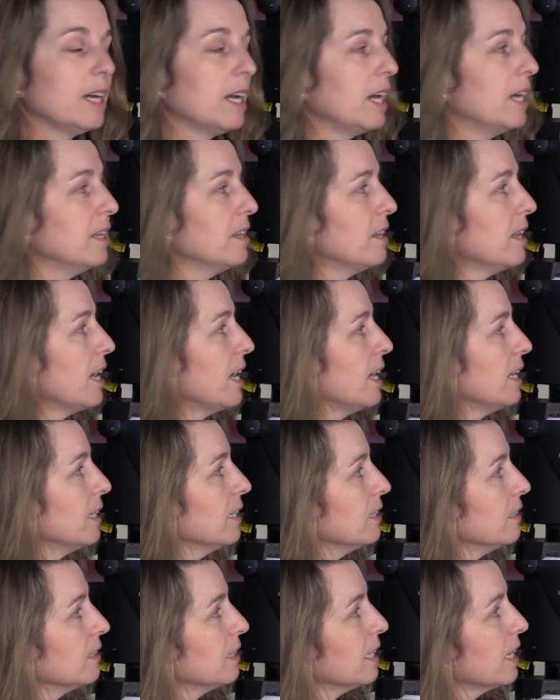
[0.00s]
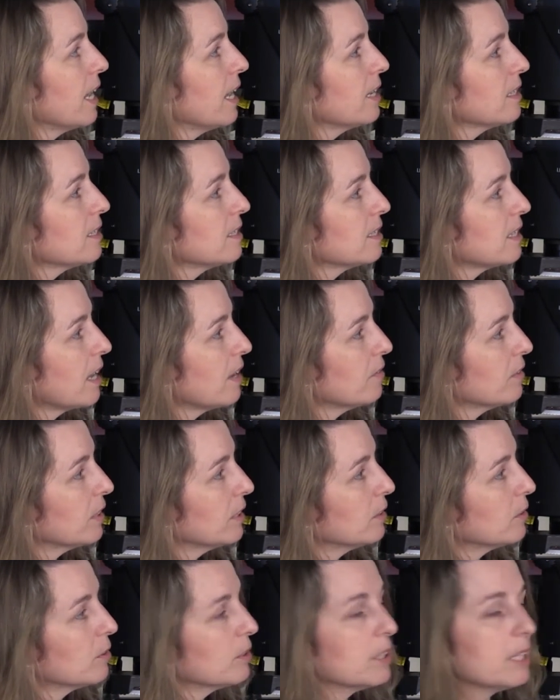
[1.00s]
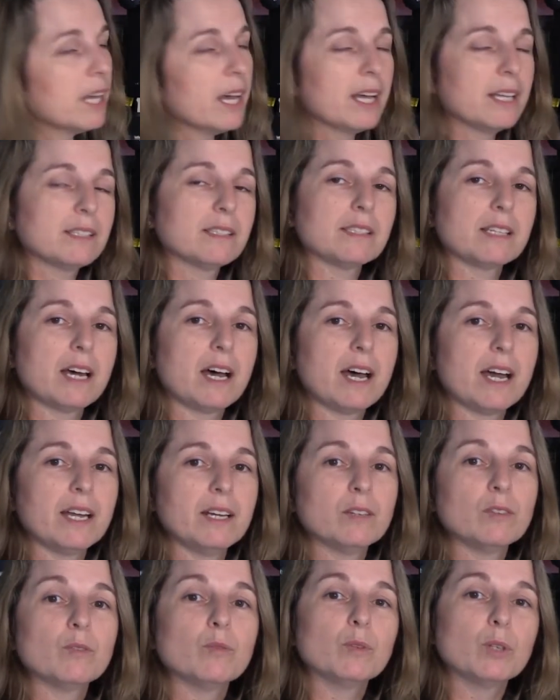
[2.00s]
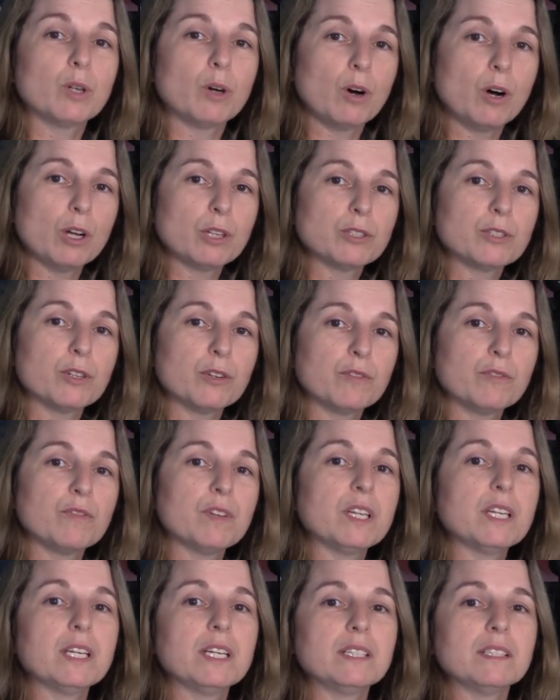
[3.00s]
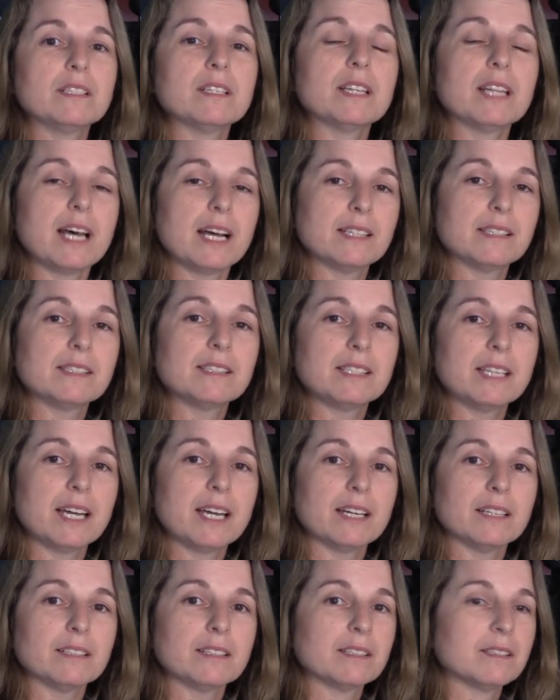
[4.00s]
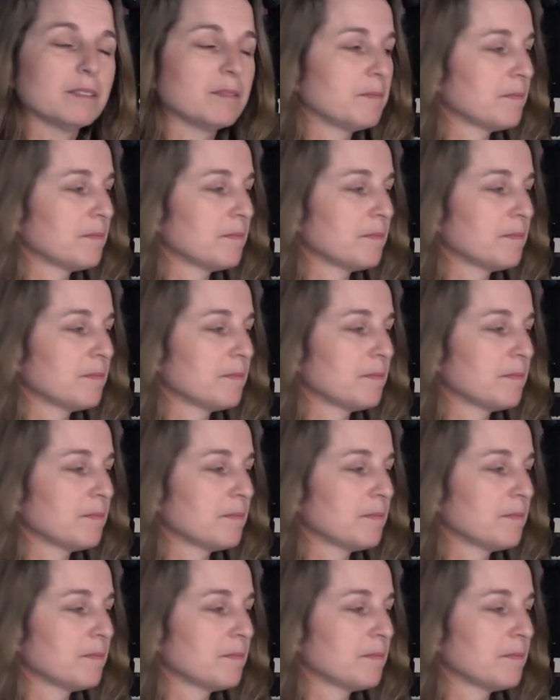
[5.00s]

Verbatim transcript: and then the S7 or the S9 would also fit into that stand.